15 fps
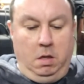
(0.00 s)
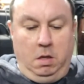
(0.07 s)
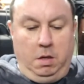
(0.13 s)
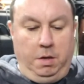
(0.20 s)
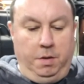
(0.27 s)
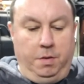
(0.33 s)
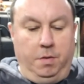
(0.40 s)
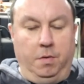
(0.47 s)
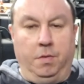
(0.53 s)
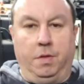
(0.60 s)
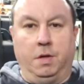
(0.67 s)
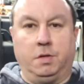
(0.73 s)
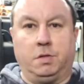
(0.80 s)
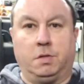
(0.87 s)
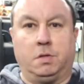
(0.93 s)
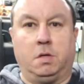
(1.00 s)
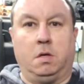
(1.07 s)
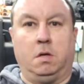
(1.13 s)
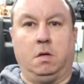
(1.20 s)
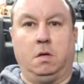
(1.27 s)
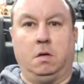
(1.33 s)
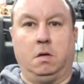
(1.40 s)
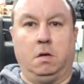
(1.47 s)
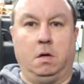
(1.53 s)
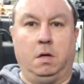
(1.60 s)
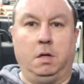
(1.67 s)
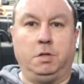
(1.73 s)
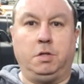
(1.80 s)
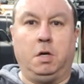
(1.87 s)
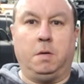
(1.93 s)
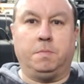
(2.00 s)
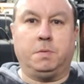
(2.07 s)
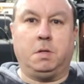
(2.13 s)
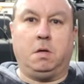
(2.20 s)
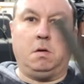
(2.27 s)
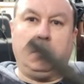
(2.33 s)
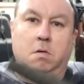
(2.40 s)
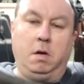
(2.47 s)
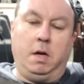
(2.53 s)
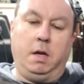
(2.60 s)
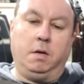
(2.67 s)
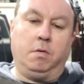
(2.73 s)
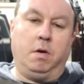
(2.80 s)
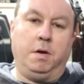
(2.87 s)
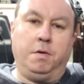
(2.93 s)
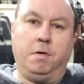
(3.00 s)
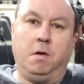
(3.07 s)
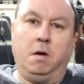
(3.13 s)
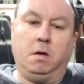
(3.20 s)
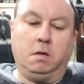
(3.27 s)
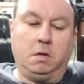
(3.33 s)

Either this on a chop saw or a hand grinder.